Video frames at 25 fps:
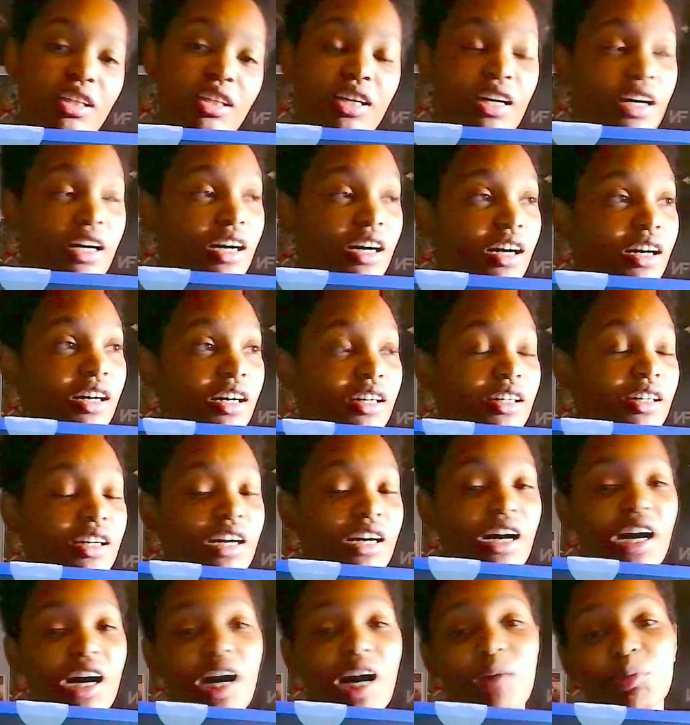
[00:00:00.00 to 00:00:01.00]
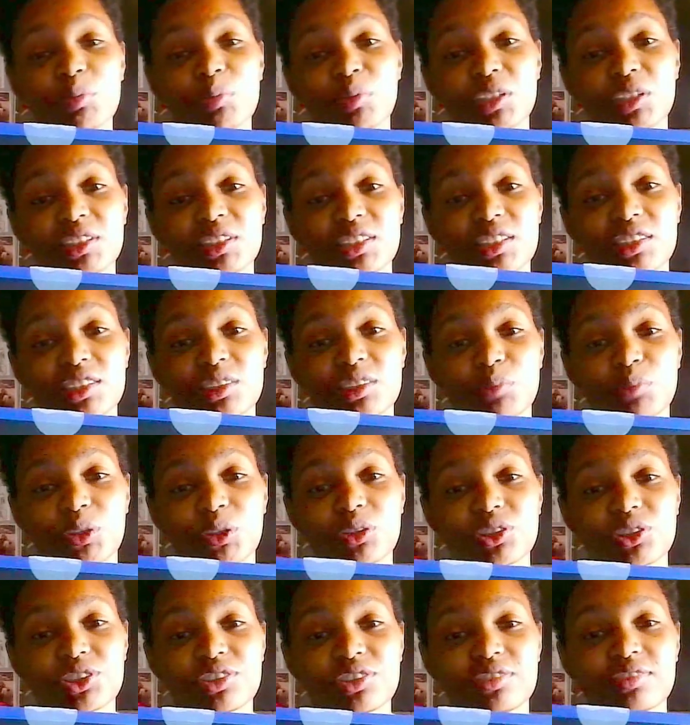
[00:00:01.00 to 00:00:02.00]
I'm a PlayStation
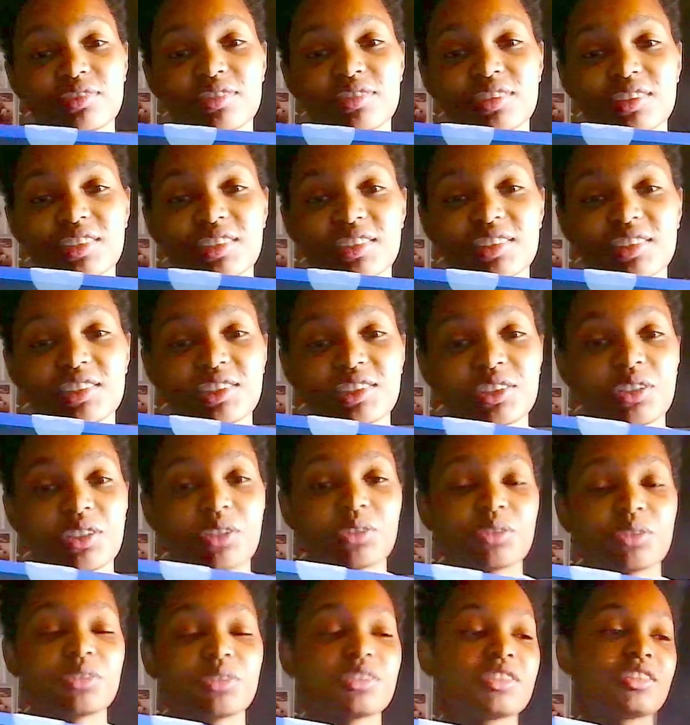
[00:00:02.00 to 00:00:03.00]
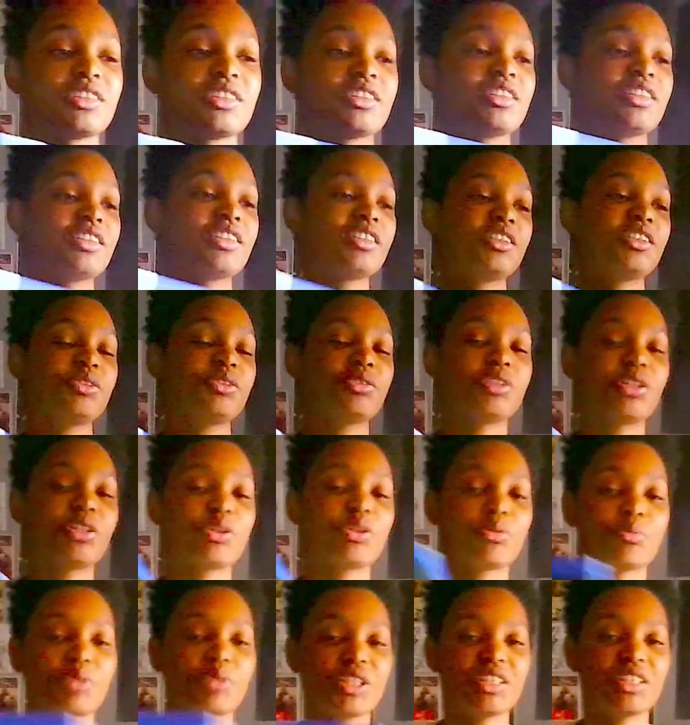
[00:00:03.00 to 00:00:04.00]
person, so you know
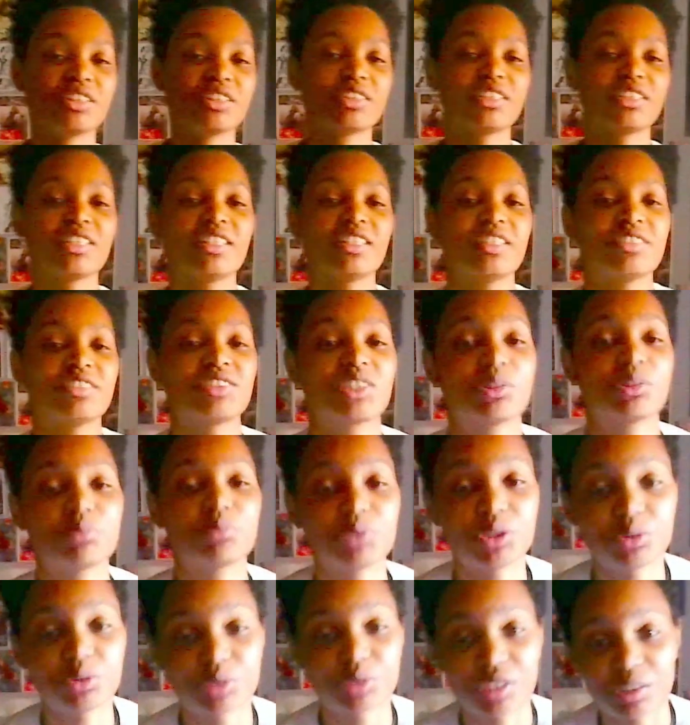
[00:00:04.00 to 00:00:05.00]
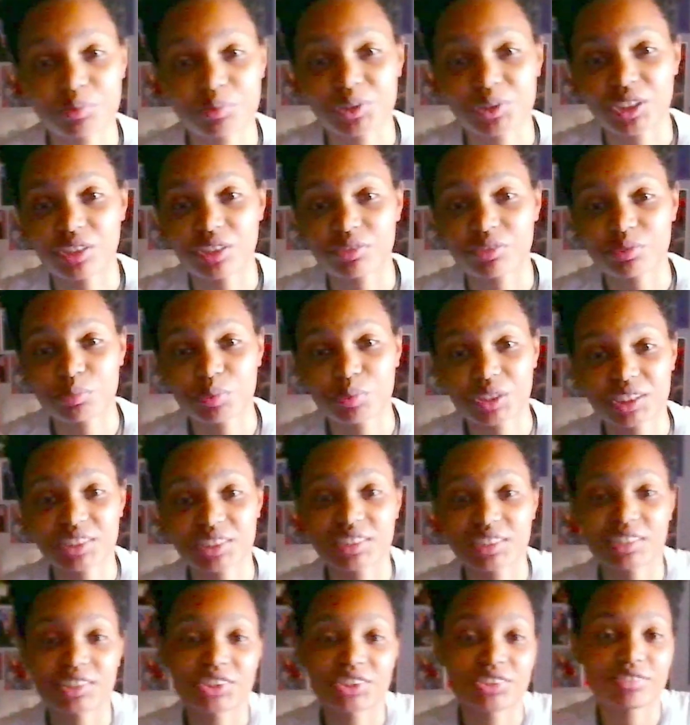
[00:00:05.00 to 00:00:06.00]
me. Something new comes out from
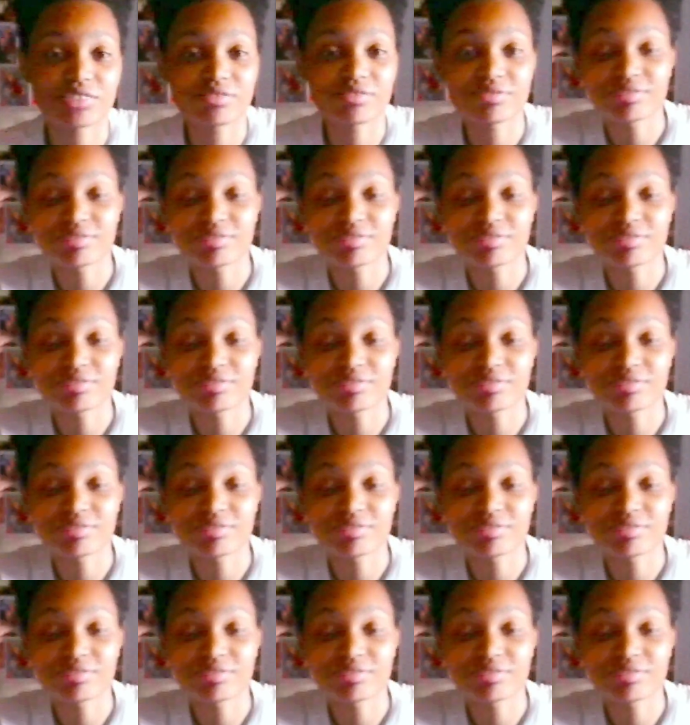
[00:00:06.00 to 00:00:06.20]
PlayStation.